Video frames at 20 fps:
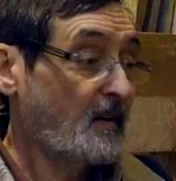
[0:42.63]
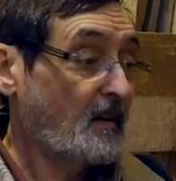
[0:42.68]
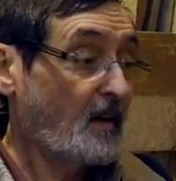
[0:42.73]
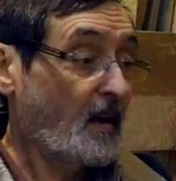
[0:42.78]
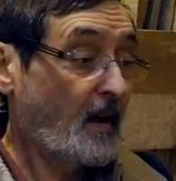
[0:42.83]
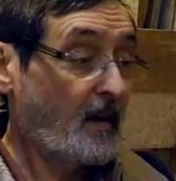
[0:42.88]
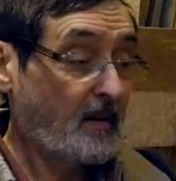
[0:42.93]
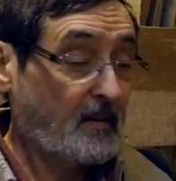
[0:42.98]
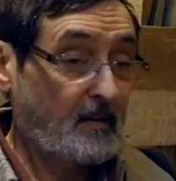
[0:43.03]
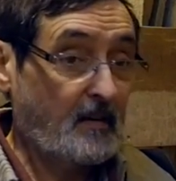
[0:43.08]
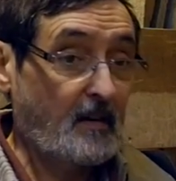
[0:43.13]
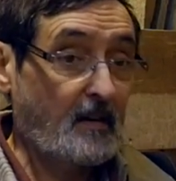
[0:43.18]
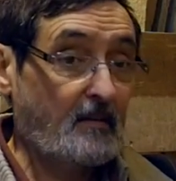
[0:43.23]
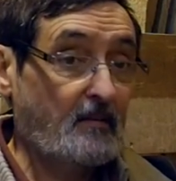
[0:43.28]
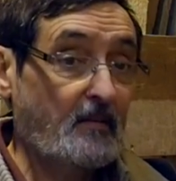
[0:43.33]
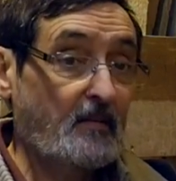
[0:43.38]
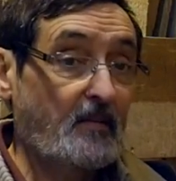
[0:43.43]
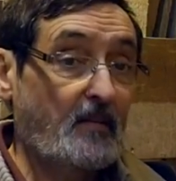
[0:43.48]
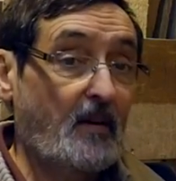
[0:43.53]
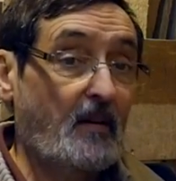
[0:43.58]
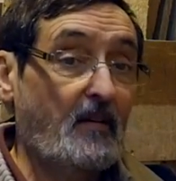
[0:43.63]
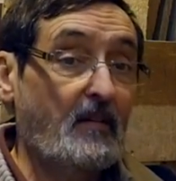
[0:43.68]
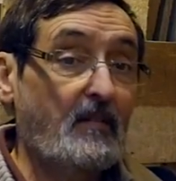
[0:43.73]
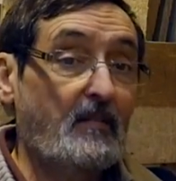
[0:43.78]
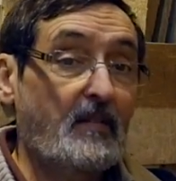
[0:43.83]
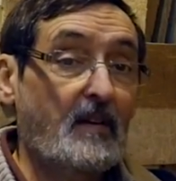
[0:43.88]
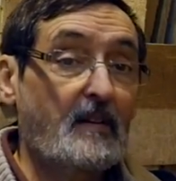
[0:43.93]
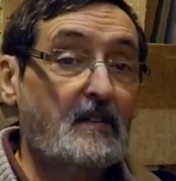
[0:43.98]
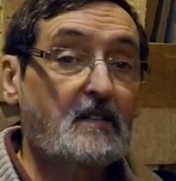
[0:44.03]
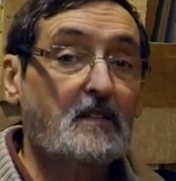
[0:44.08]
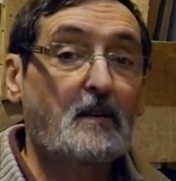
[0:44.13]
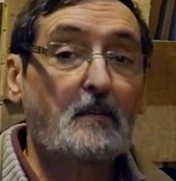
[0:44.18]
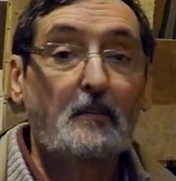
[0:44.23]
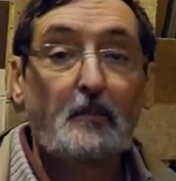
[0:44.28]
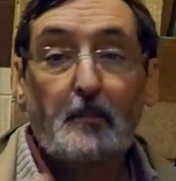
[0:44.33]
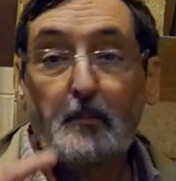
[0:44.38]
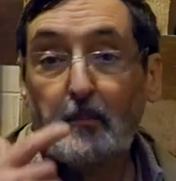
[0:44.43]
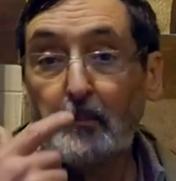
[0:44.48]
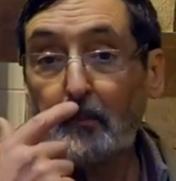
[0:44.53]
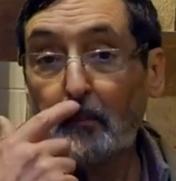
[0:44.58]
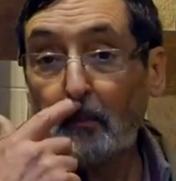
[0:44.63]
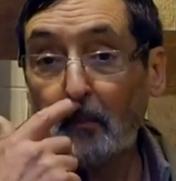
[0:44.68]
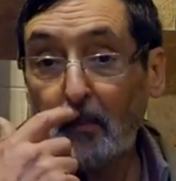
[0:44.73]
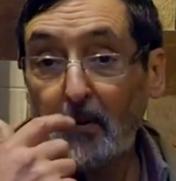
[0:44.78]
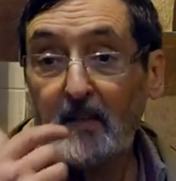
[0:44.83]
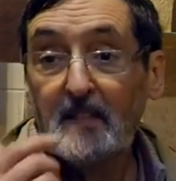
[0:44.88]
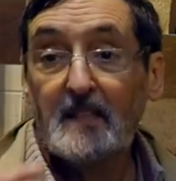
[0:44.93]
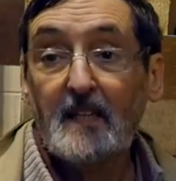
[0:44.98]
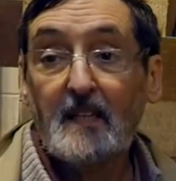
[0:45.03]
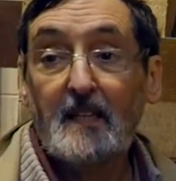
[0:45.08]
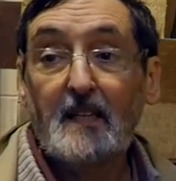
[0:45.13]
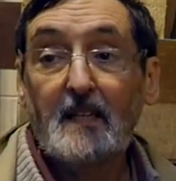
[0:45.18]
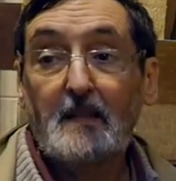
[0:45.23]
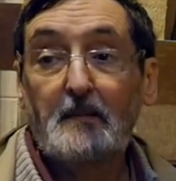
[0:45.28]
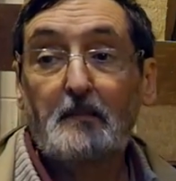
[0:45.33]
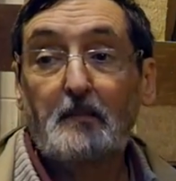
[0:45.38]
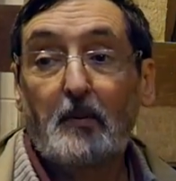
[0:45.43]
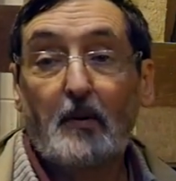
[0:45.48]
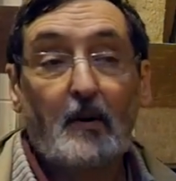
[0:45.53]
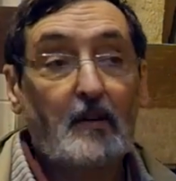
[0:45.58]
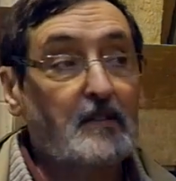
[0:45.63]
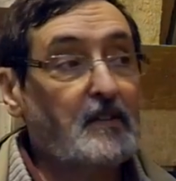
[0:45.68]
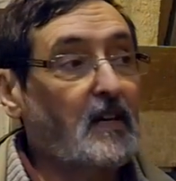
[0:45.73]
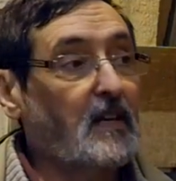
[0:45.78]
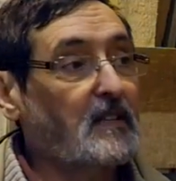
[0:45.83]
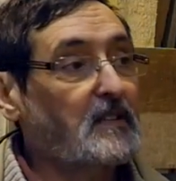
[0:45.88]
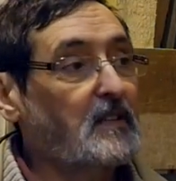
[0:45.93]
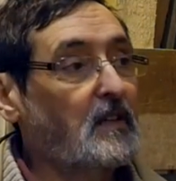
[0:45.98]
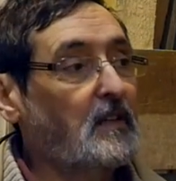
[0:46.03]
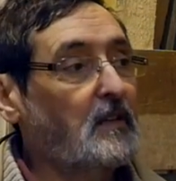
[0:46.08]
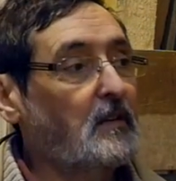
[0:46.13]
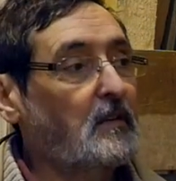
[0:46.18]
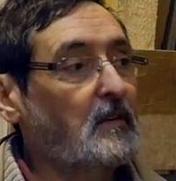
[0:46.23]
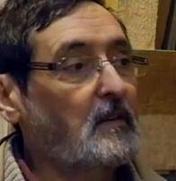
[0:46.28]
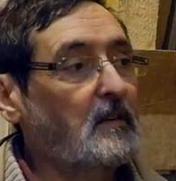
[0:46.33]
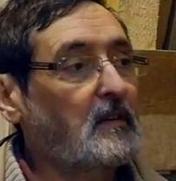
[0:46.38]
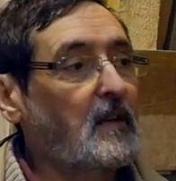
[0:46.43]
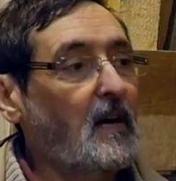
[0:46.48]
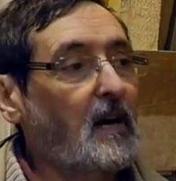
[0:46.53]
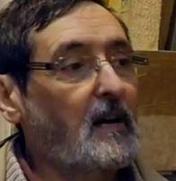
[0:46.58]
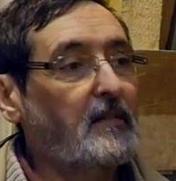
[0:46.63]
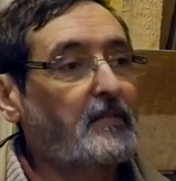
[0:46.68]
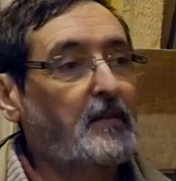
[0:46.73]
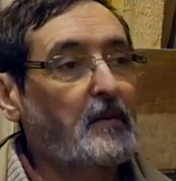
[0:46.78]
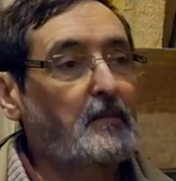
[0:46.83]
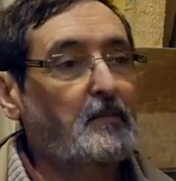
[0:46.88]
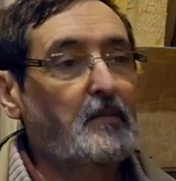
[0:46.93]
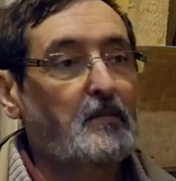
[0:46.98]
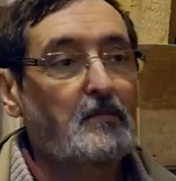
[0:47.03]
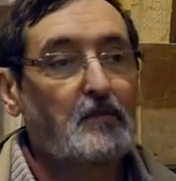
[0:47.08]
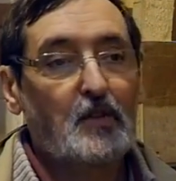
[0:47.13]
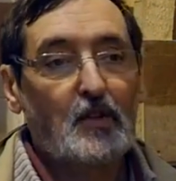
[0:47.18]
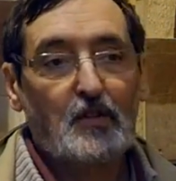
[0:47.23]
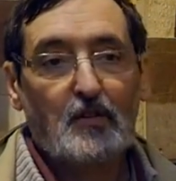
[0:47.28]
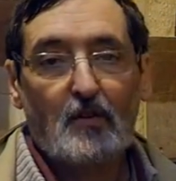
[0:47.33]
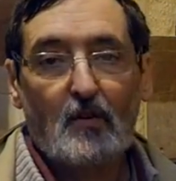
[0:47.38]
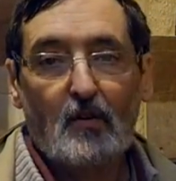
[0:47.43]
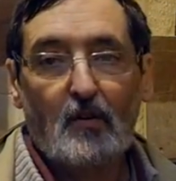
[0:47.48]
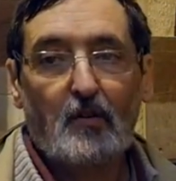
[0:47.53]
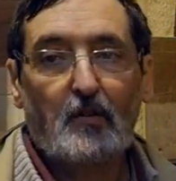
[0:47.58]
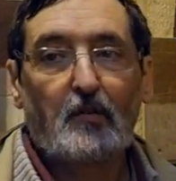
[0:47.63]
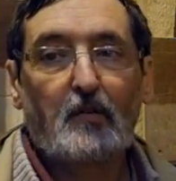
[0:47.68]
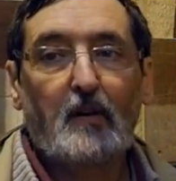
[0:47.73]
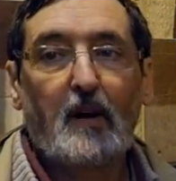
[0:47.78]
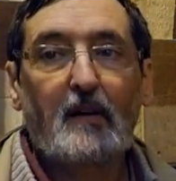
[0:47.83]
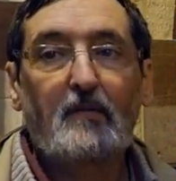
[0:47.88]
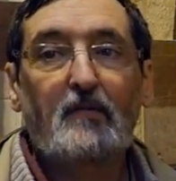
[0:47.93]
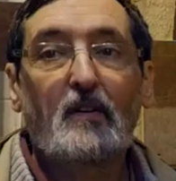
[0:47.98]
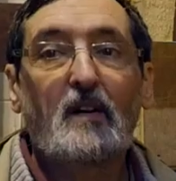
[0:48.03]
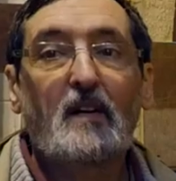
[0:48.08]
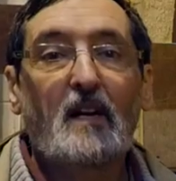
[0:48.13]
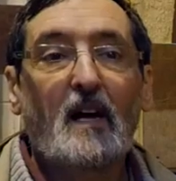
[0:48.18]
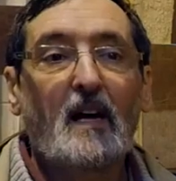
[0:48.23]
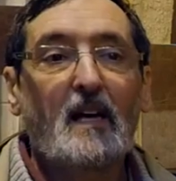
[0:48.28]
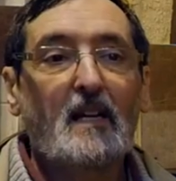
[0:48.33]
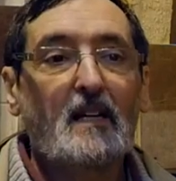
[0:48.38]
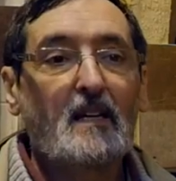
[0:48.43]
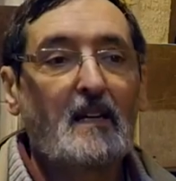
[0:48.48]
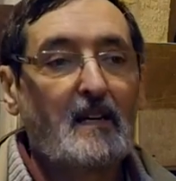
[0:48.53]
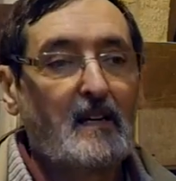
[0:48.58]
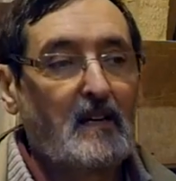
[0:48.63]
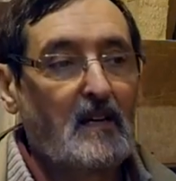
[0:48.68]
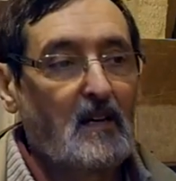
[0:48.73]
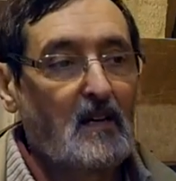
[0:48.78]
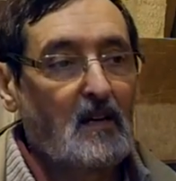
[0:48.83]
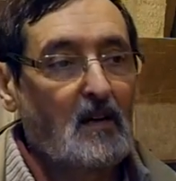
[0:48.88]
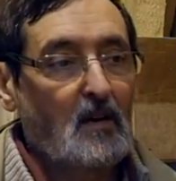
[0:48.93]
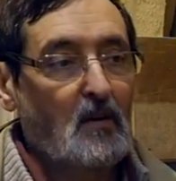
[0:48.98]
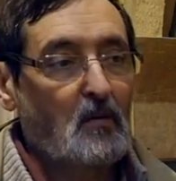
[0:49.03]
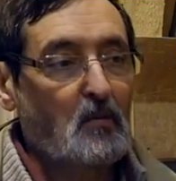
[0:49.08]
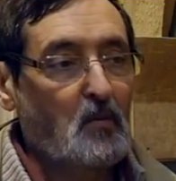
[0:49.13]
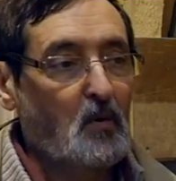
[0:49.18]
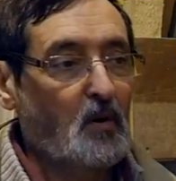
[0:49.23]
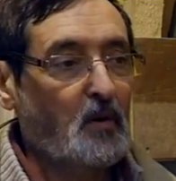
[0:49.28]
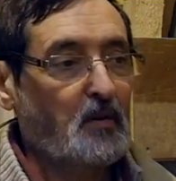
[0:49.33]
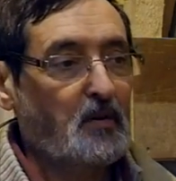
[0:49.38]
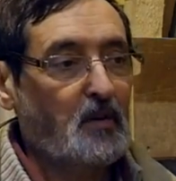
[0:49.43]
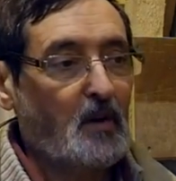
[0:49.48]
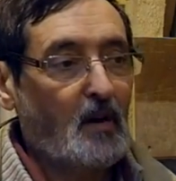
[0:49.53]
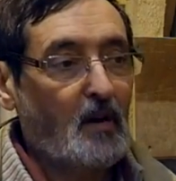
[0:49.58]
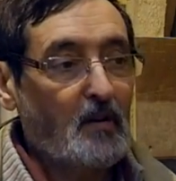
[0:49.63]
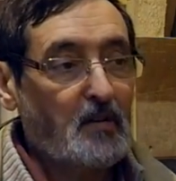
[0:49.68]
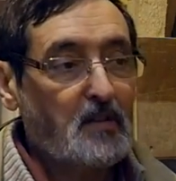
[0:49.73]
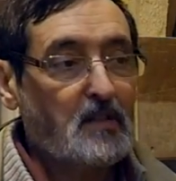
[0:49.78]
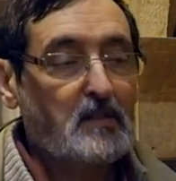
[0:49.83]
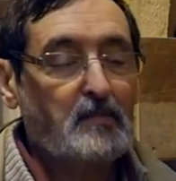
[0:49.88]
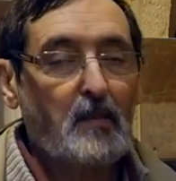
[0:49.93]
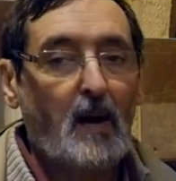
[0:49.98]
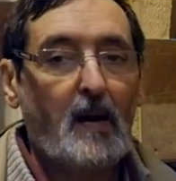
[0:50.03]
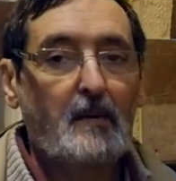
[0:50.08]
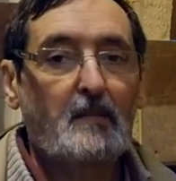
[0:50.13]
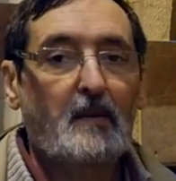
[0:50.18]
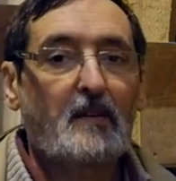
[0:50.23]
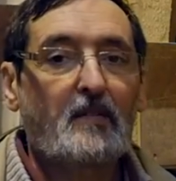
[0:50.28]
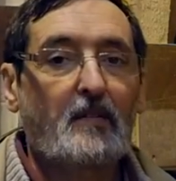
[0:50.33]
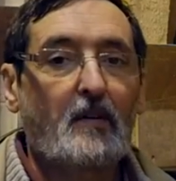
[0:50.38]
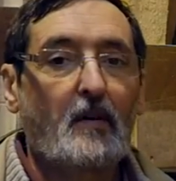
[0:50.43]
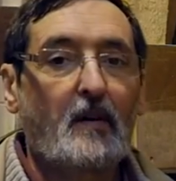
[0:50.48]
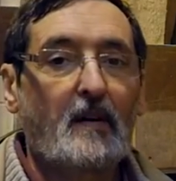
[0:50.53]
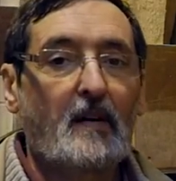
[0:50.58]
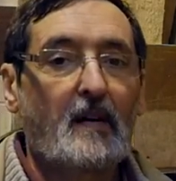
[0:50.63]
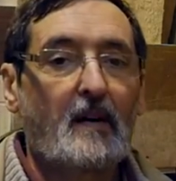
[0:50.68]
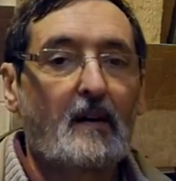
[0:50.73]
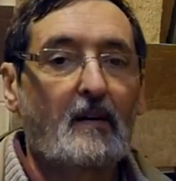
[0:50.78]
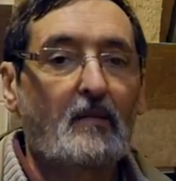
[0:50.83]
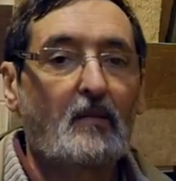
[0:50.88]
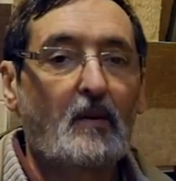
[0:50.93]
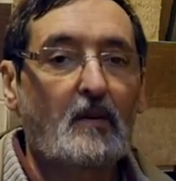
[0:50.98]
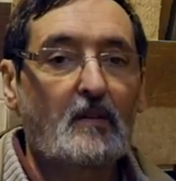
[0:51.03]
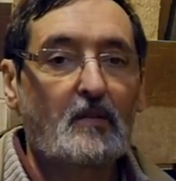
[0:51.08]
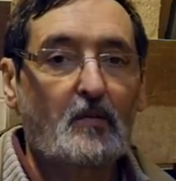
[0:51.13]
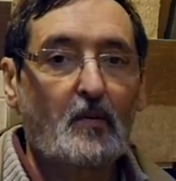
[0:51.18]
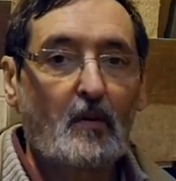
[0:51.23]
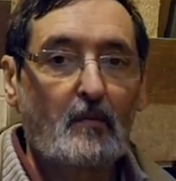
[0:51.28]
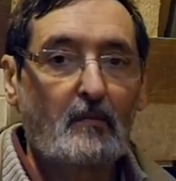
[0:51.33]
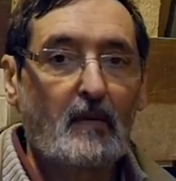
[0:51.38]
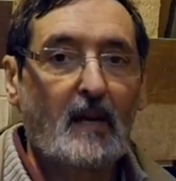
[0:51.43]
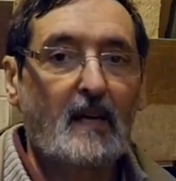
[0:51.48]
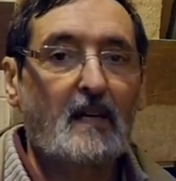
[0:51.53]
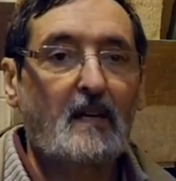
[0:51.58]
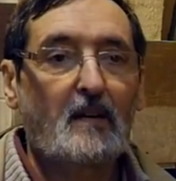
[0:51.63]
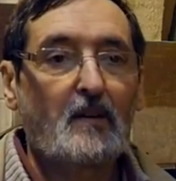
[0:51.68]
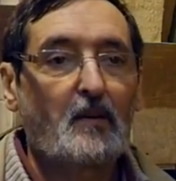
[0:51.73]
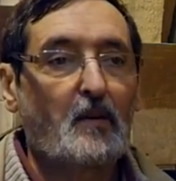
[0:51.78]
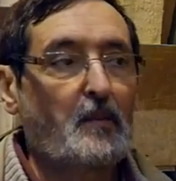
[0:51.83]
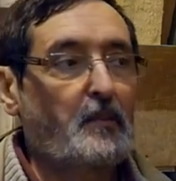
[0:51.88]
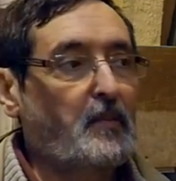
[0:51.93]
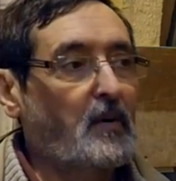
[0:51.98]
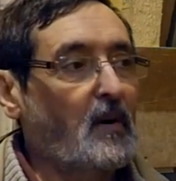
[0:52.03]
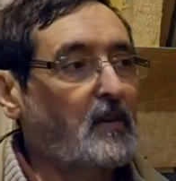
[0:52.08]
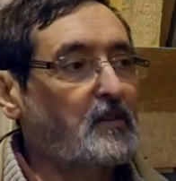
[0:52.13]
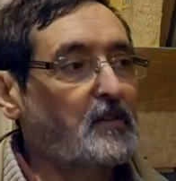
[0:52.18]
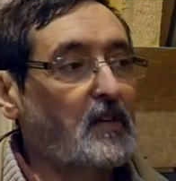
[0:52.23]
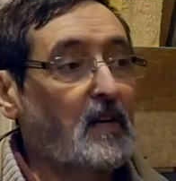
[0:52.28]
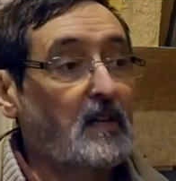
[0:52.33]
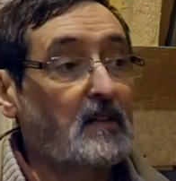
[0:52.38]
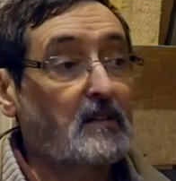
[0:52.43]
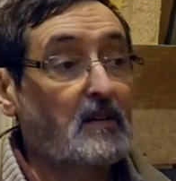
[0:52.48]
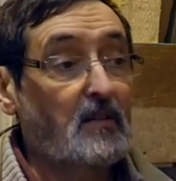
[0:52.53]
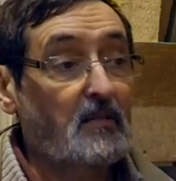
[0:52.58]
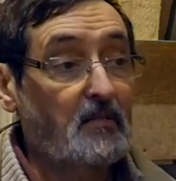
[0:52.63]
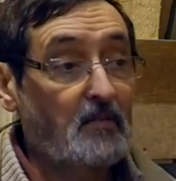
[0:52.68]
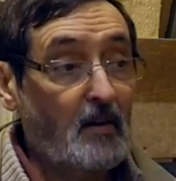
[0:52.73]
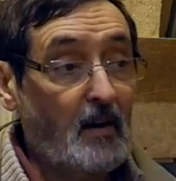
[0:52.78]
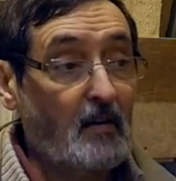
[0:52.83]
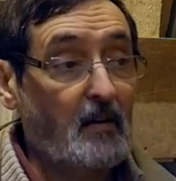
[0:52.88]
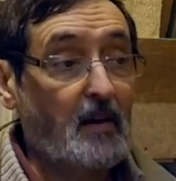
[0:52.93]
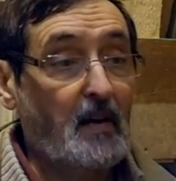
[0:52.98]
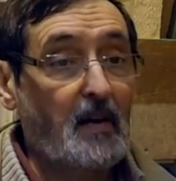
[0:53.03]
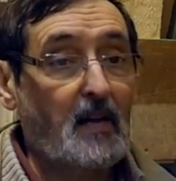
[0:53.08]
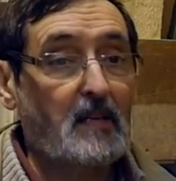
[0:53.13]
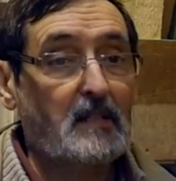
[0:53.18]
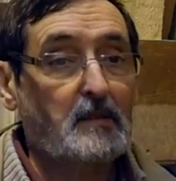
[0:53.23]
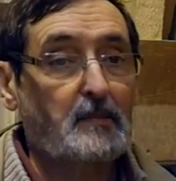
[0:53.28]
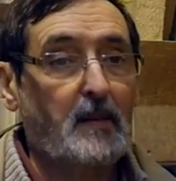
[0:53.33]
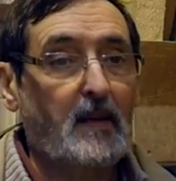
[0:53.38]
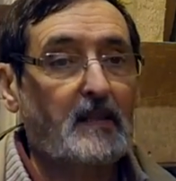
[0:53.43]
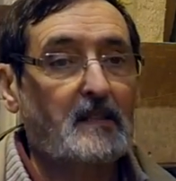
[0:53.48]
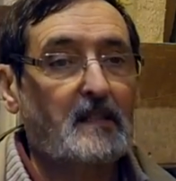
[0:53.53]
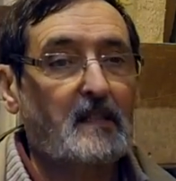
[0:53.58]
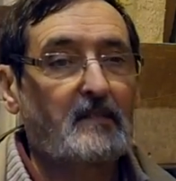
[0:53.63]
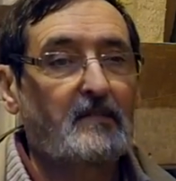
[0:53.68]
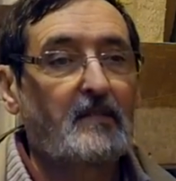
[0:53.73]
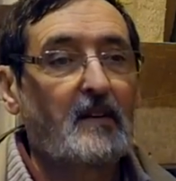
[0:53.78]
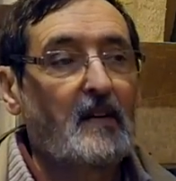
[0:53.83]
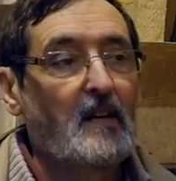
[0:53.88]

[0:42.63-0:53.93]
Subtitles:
And there's some pretty neat projects that you could get from just ordinary everyday wood that others might be throwing out, which will make your project very inexpensive.